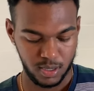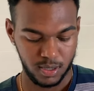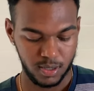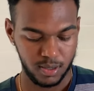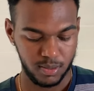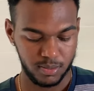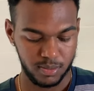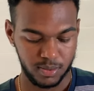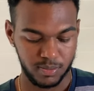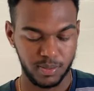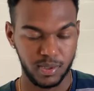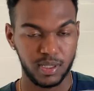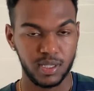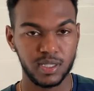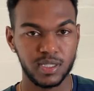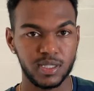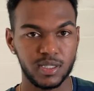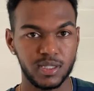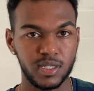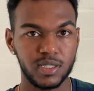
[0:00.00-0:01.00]
Um, but
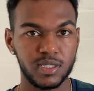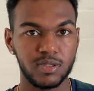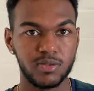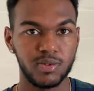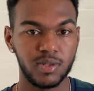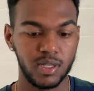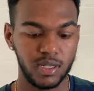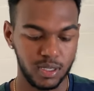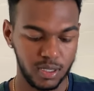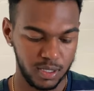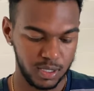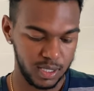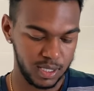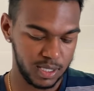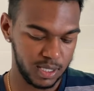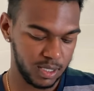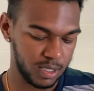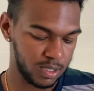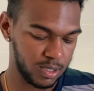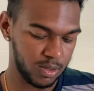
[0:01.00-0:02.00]
this this is really good. This
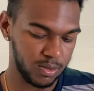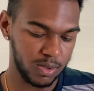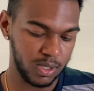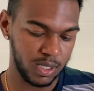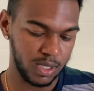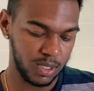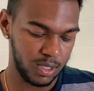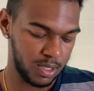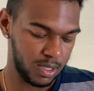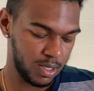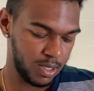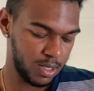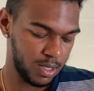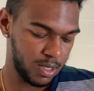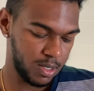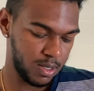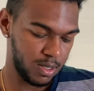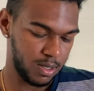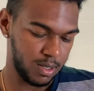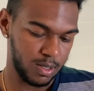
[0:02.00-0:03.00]
is a Sony
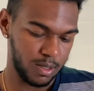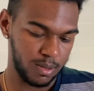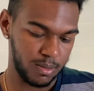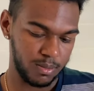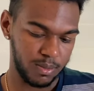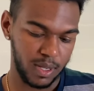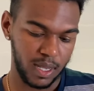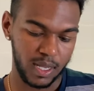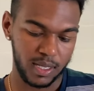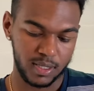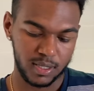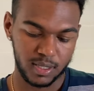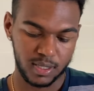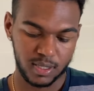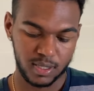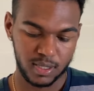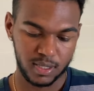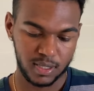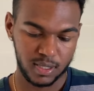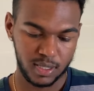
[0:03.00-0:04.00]
um, A
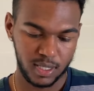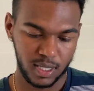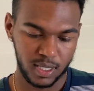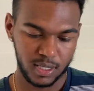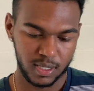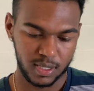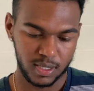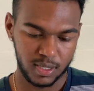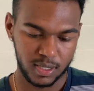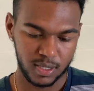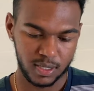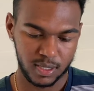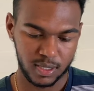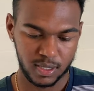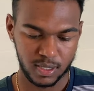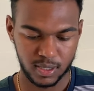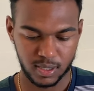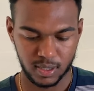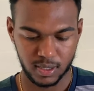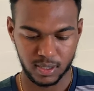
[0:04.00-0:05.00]

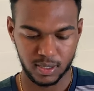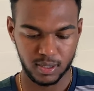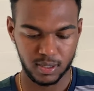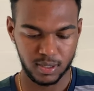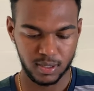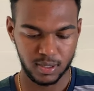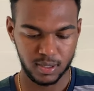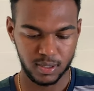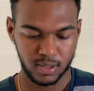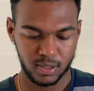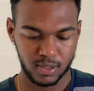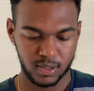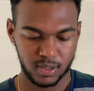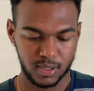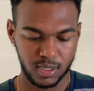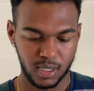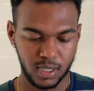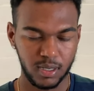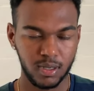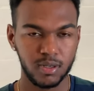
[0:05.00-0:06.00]

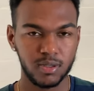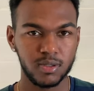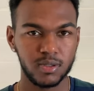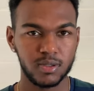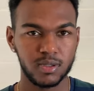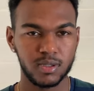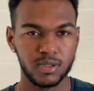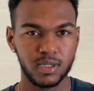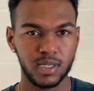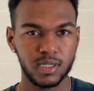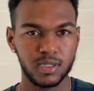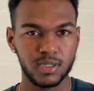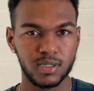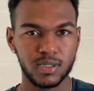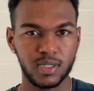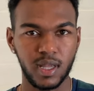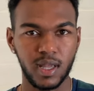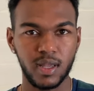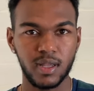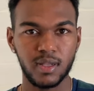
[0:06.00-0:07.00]
sixteen hundred, six
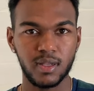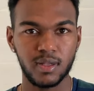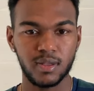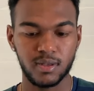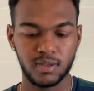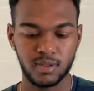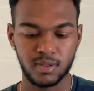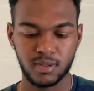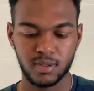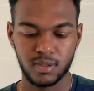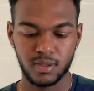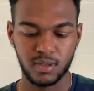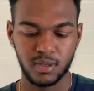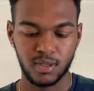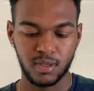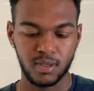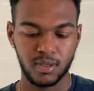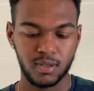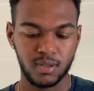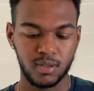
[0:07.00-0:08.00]
ten
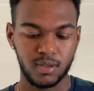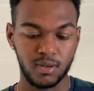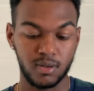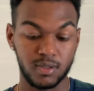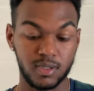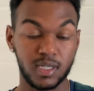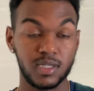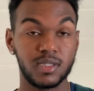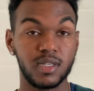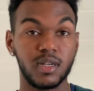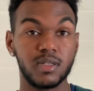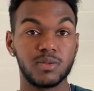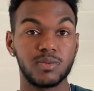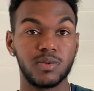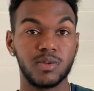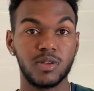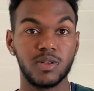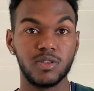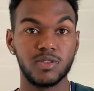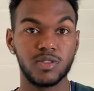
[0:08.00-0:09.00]
or six thousand
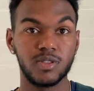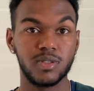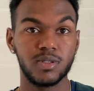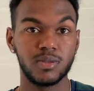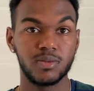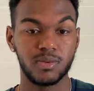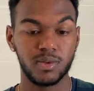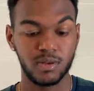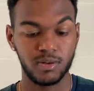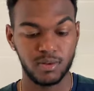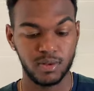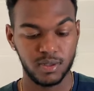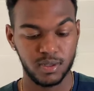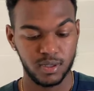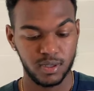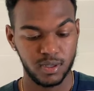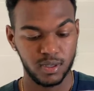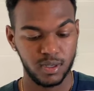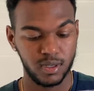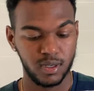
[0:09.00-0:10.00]
one hundred, whatever.
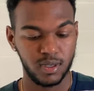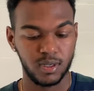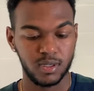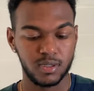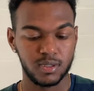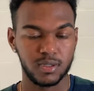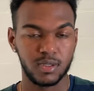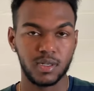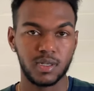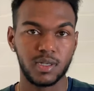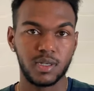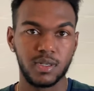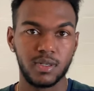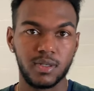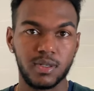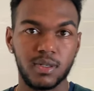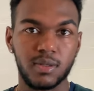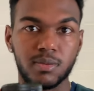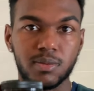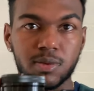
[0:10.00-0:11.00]
It's right here.
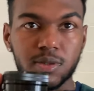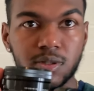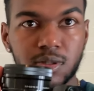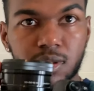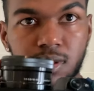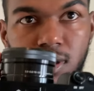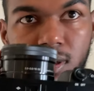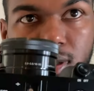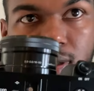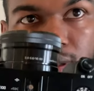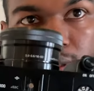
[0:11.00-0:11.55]
Let me show you